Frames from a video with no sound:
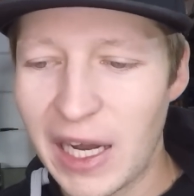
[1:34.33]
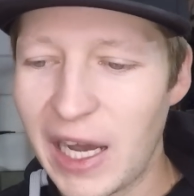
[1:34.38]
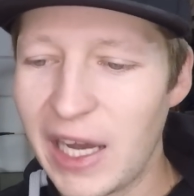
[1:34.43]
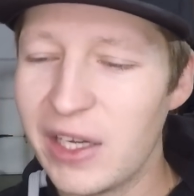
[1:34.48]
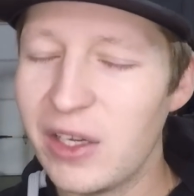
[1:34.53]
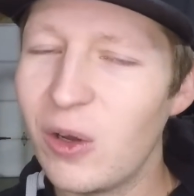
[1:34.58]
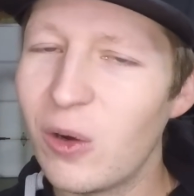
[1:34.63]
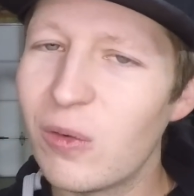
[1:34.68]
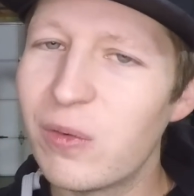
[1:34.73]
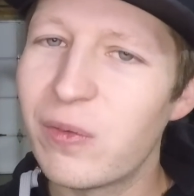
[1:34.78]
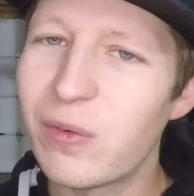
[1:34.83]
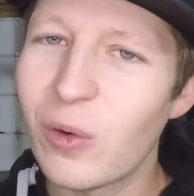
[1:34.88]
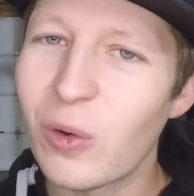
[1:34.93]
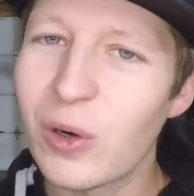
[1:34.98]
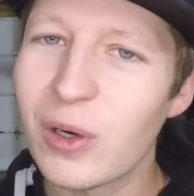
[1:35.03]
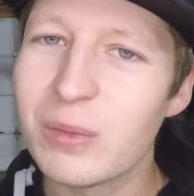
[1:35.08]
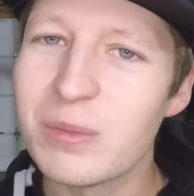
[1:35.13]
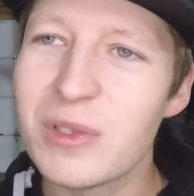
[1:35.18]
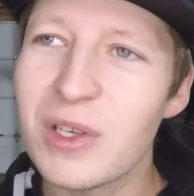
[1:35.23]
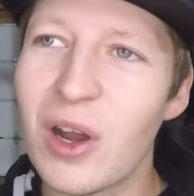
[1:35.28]
I know
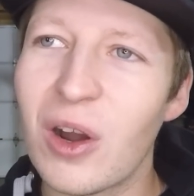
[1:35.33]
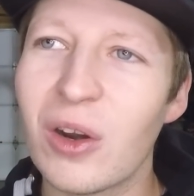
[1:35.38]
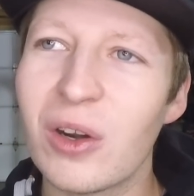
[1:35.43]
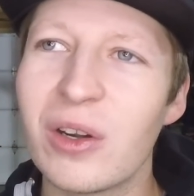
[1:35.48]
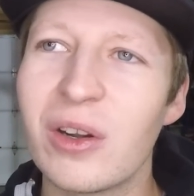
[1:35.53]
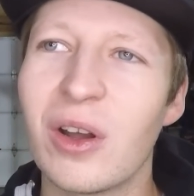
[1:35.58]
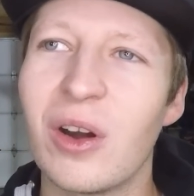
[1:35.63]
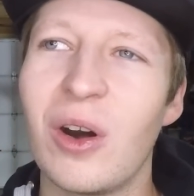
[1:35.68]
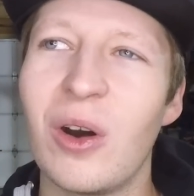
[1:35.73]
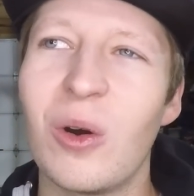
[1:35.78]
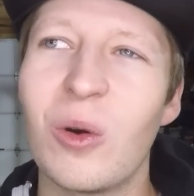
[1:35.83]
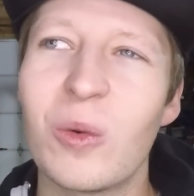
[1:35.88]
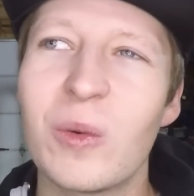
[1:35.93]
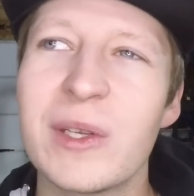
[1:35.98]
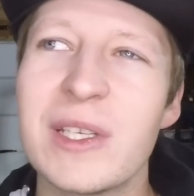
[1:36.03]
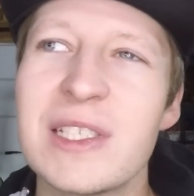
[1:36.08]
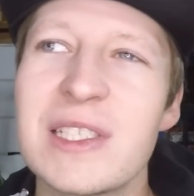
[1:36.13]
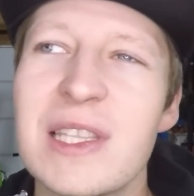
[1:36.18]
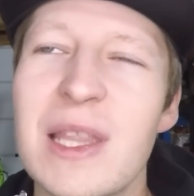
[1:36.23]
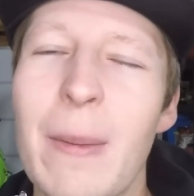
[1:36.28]
forums aren't
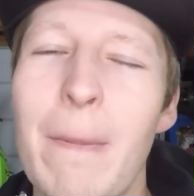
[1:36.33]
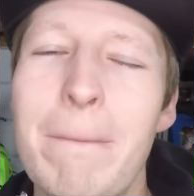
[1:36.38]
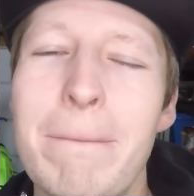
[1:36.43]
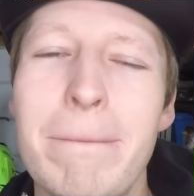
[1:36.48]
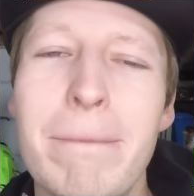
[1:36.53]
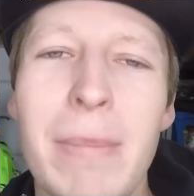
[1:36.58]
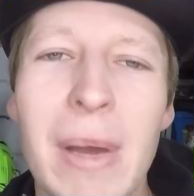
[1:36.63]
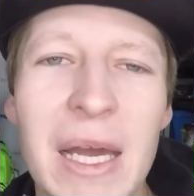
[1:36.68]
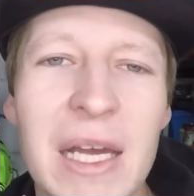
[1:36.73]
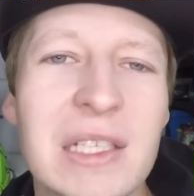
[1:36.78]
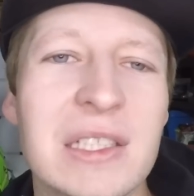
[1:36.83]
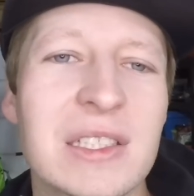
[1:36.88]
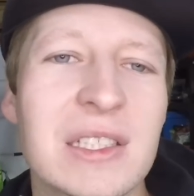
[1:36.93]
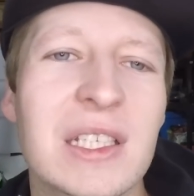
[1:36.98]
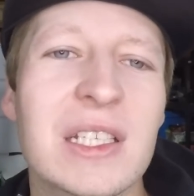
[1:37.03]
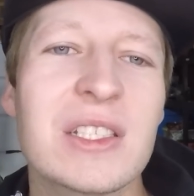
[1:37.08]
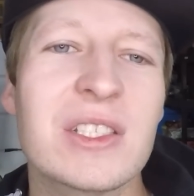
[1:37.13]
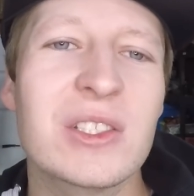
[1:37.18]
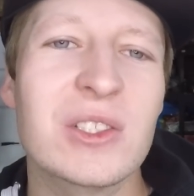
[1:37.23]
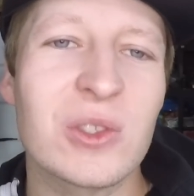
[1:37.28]
always the
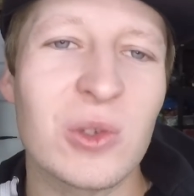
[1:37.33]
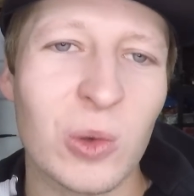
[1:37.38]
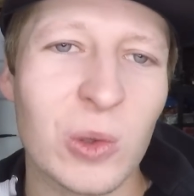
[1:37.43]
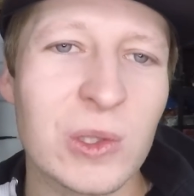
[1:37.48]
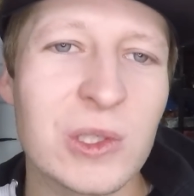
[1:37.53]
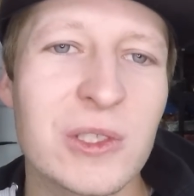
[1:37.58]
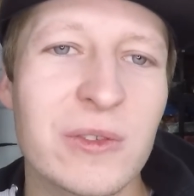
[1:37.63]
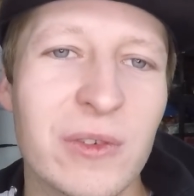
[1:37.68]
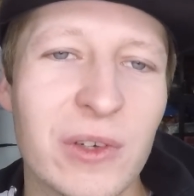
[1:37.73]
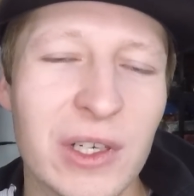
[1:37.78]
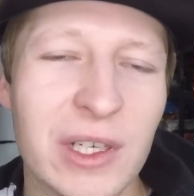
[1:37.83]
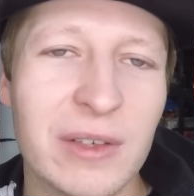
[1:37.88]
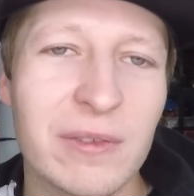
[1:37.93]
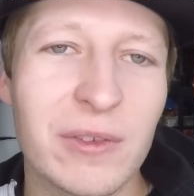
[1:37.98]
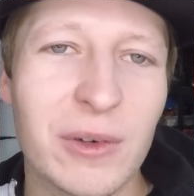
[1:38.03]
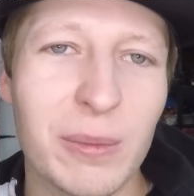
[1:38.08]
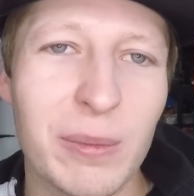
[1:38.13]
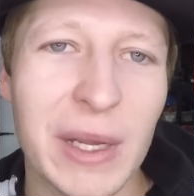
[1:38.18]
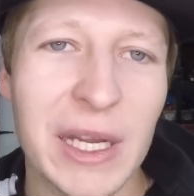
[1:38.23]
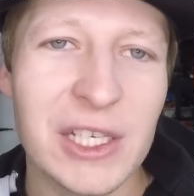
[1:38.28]
best source for
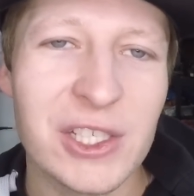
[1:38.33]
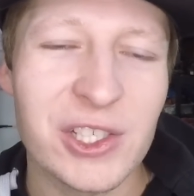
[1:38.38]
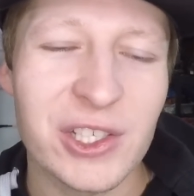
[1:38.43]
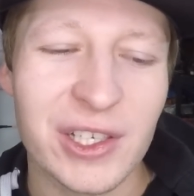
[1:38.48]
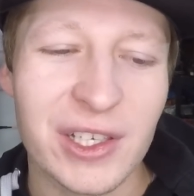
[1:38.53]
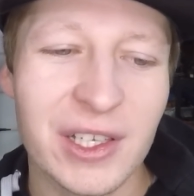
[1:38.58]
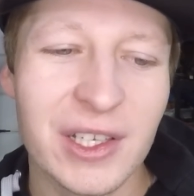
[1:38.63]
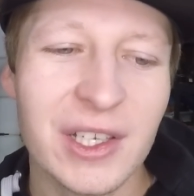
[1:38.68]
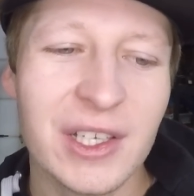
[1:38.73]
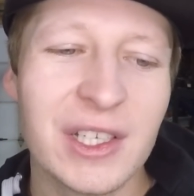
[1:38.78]
information.